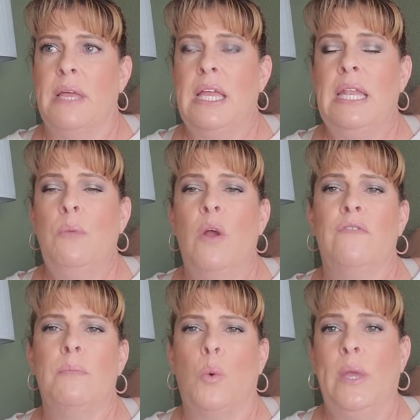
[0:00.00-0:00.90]
anywhere
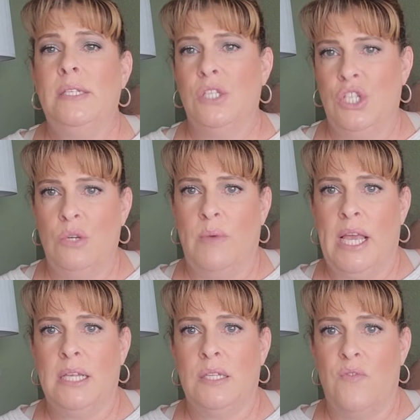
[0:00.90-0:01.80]
from a week to 2
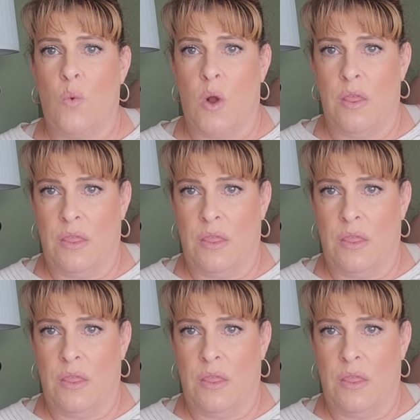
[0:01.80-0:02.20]
weeks for